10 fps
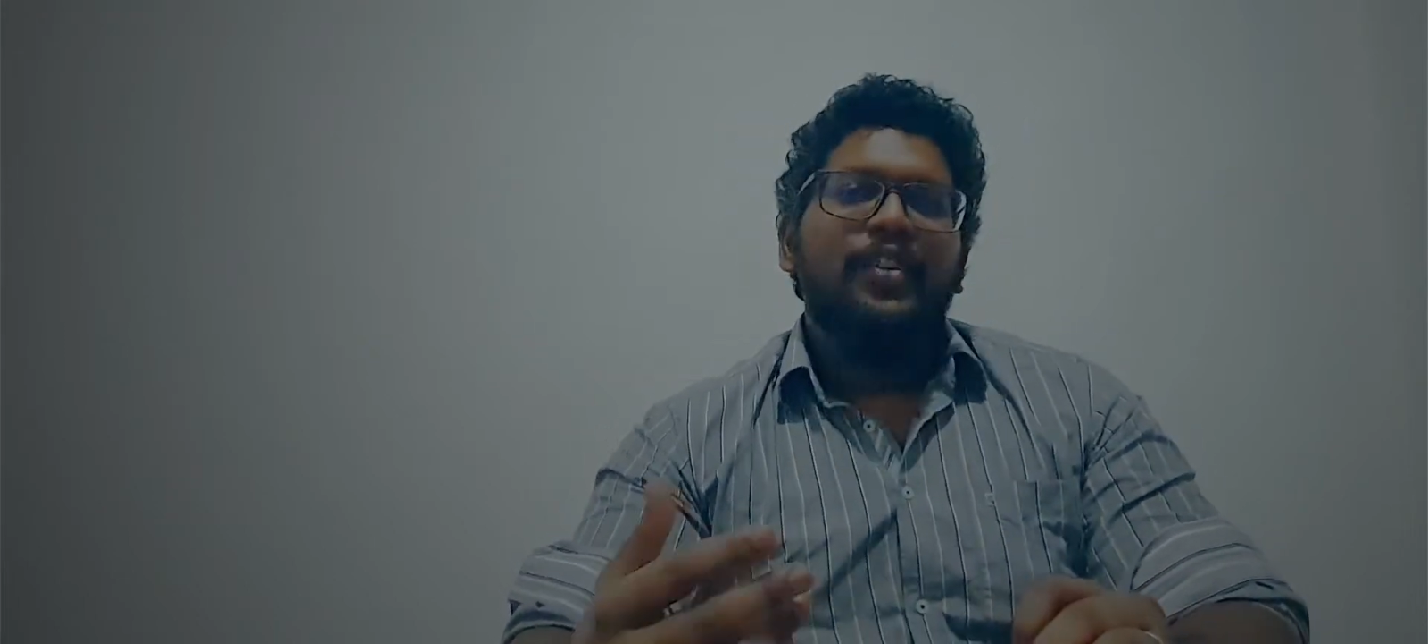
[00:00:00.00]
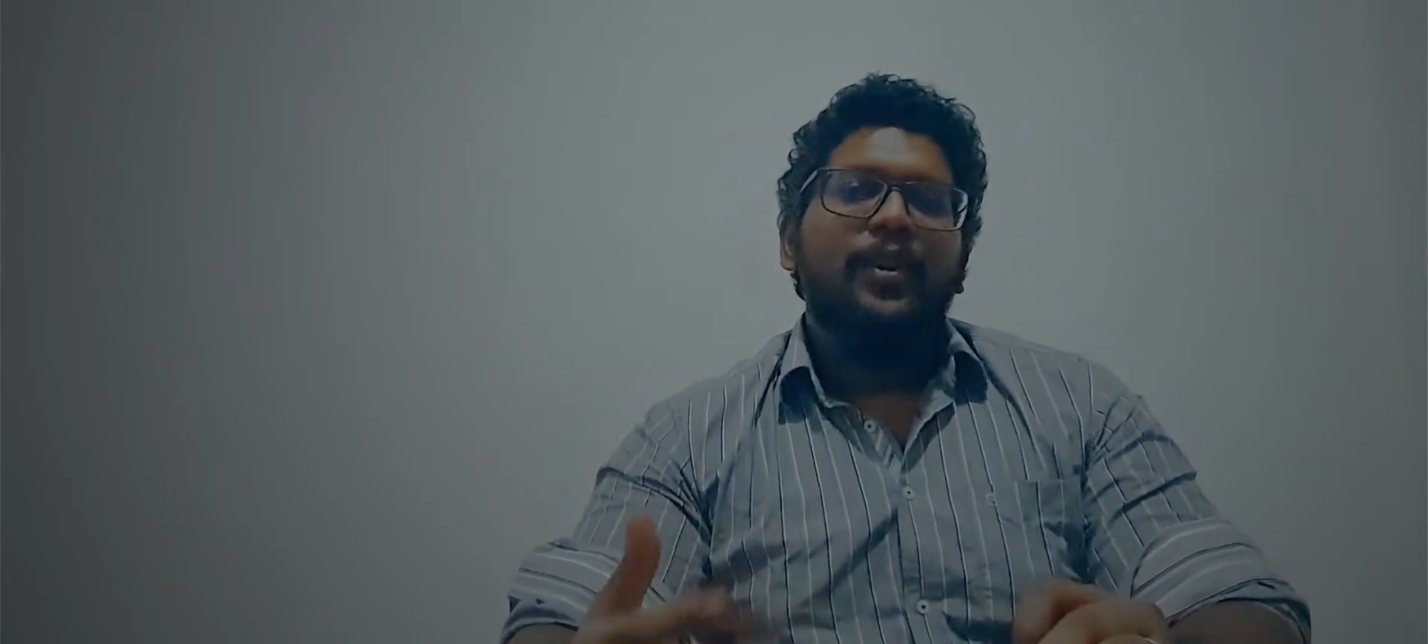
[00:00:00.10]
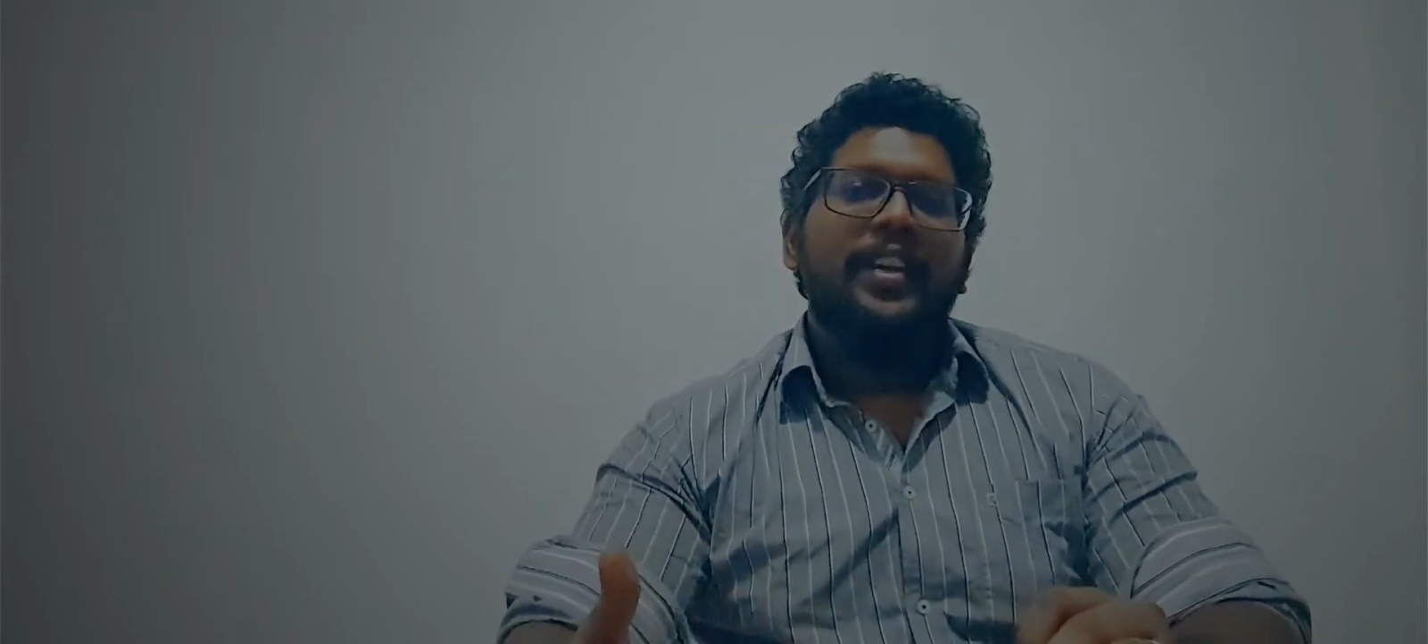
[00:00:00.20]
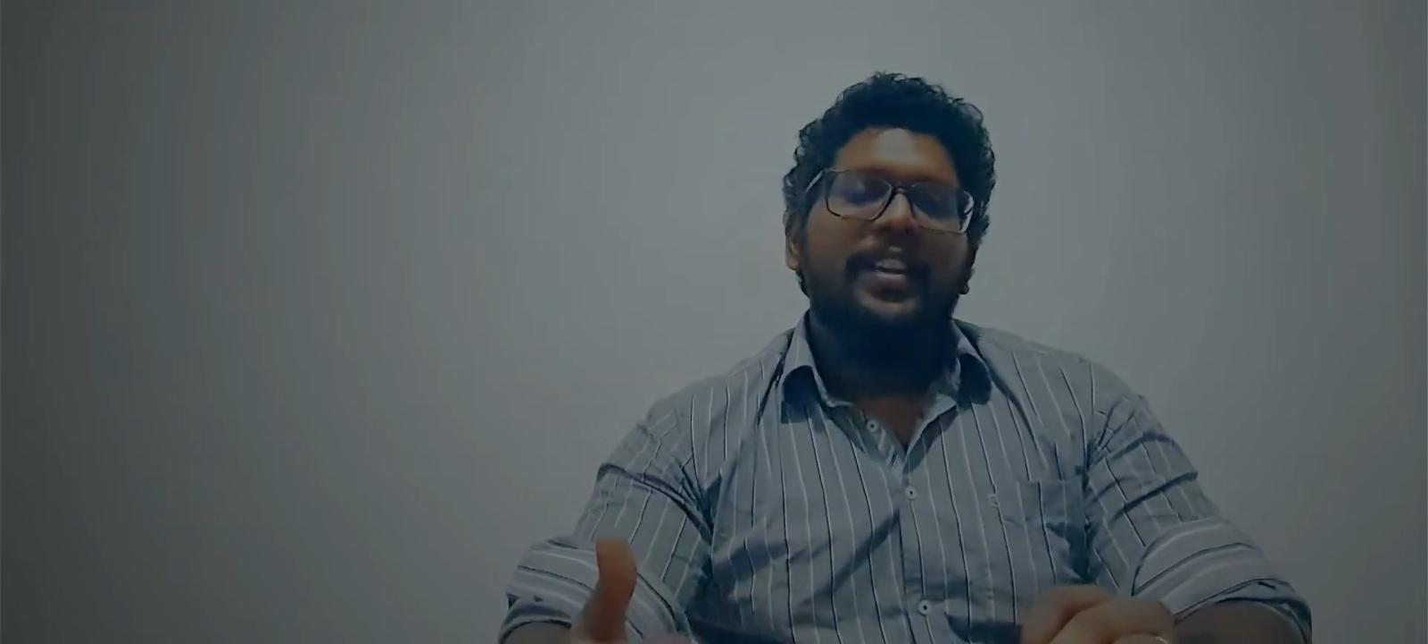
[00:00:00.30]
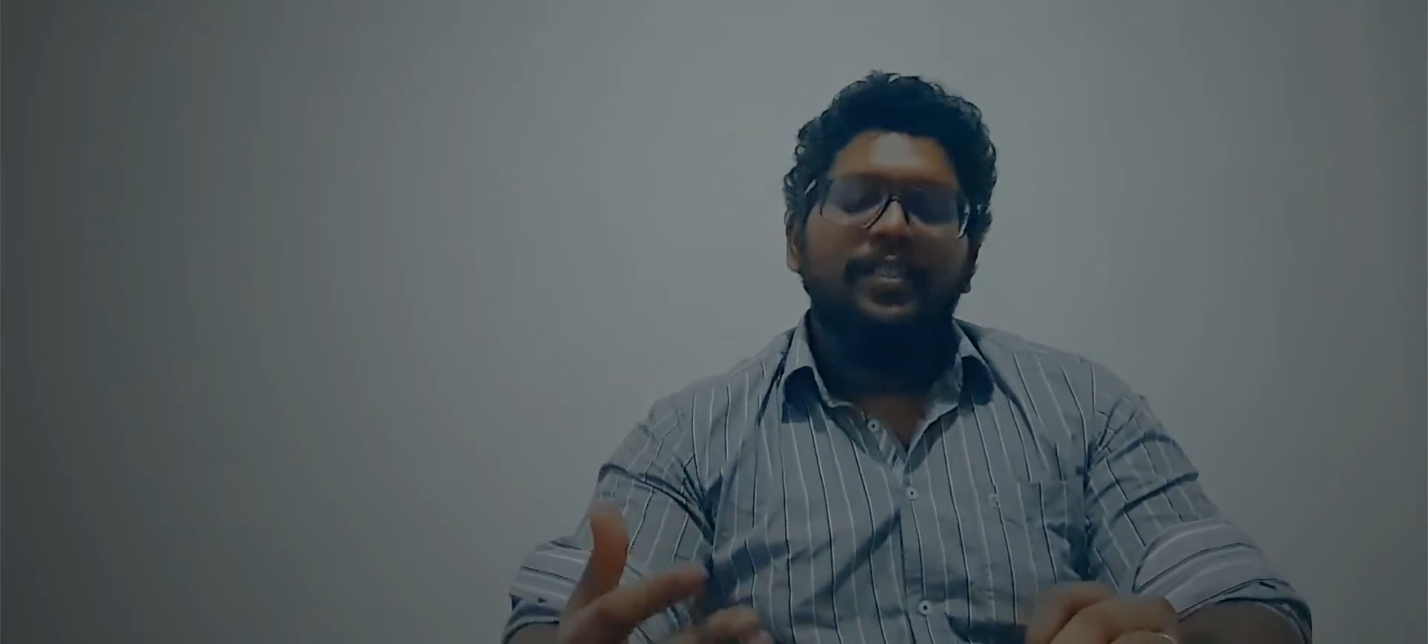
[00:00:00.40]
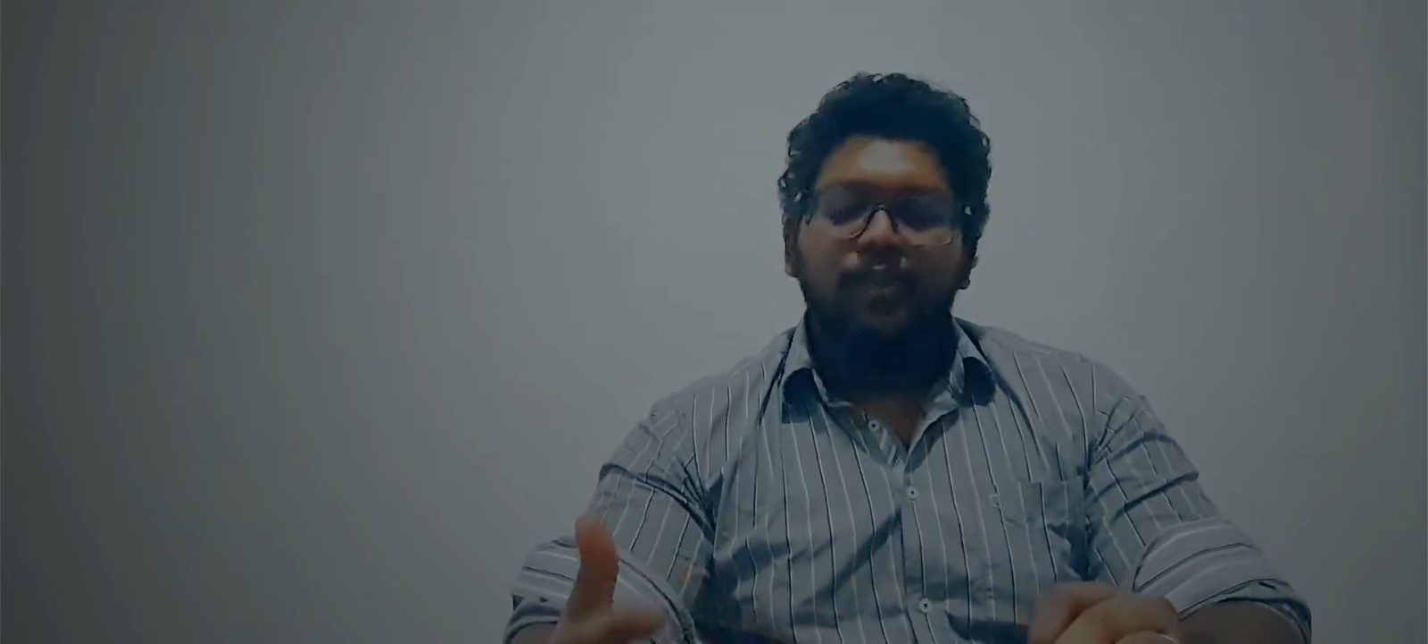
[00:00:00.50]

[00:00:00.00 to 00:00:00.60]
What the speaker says: 20th